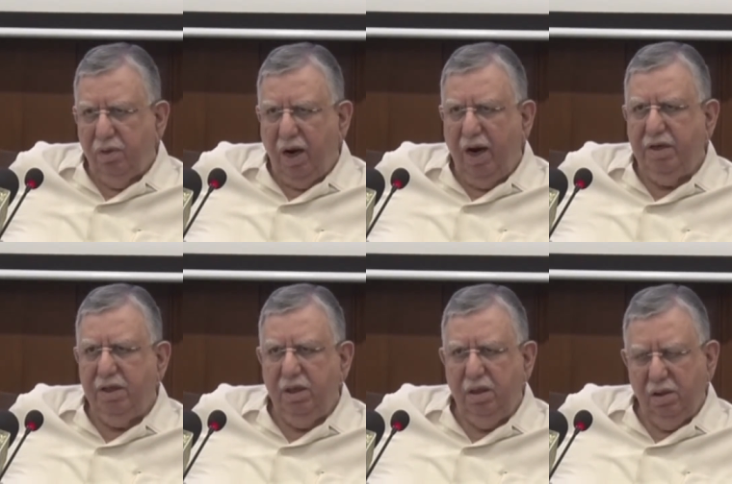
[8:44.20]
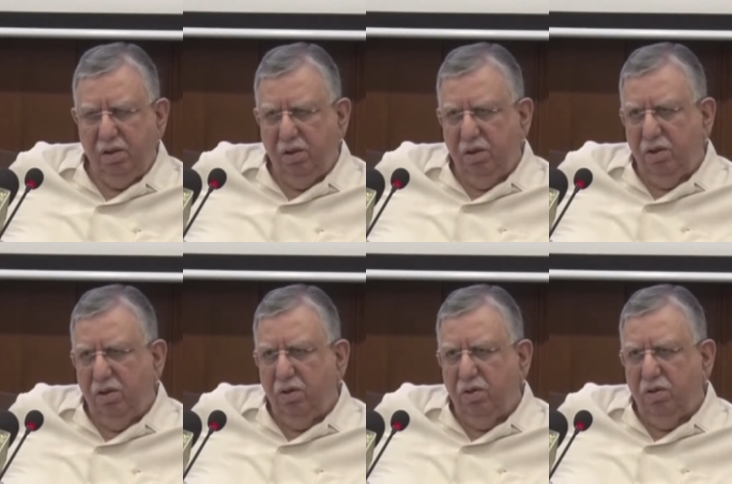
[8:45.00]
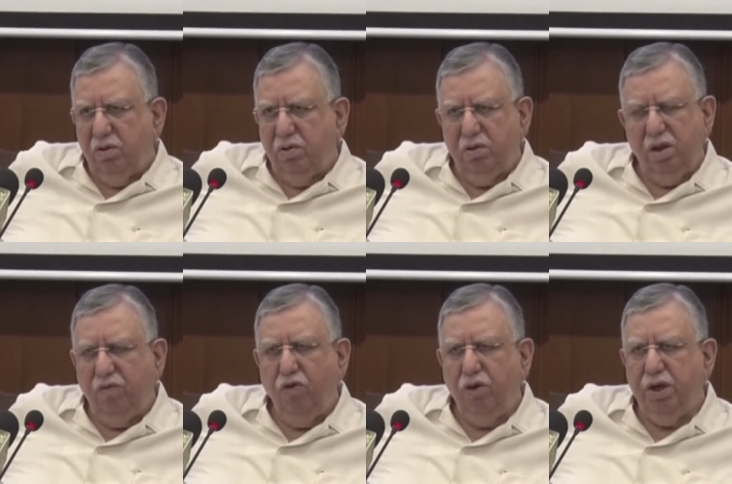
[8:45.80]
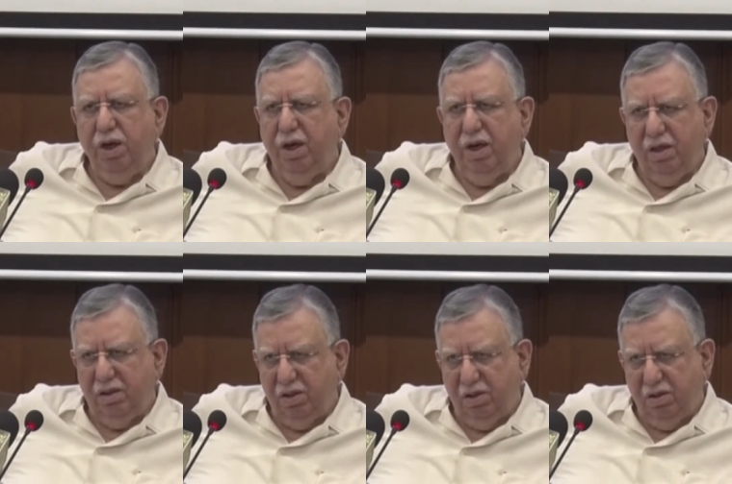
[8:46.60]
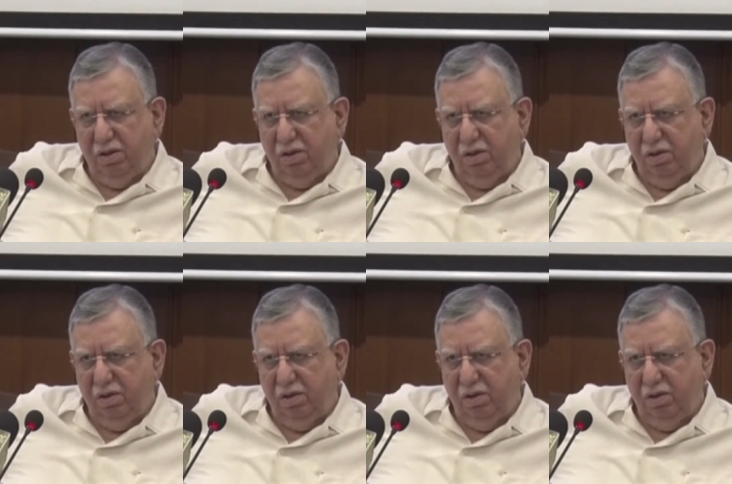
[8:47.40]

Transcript: IT, there are 14 areas.